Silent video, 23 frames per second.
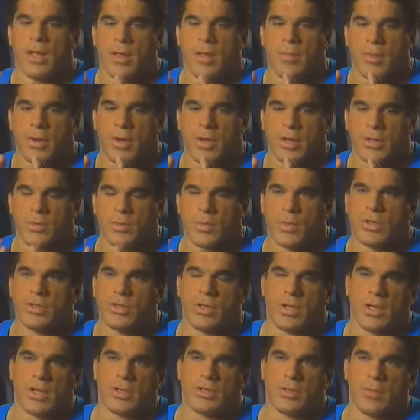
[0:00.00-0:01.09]
Because once
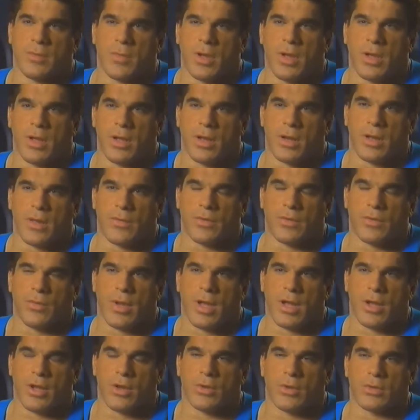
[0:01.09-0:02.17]
you let your mind get off
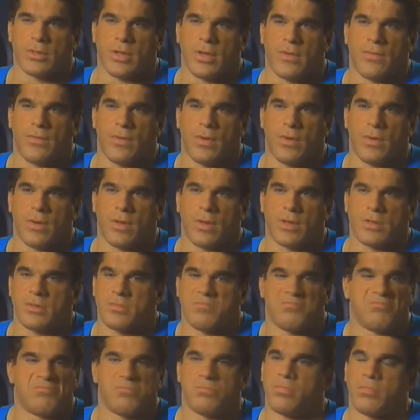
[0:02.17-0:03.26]
track, you lose that focus,
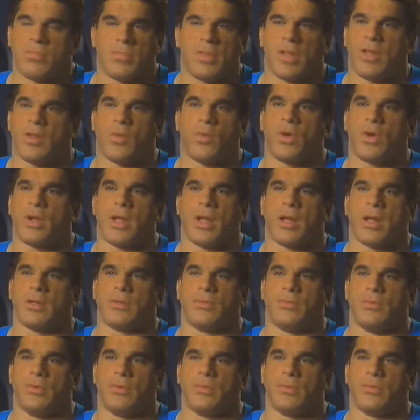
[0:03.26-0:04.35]
then the workout is
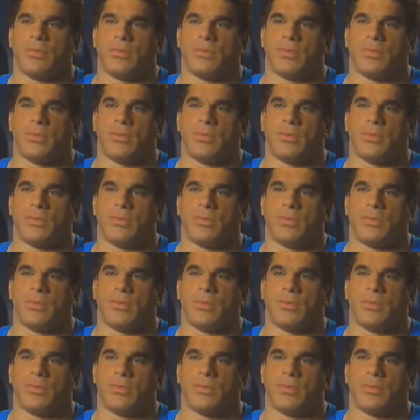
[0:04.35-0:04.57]
ruined.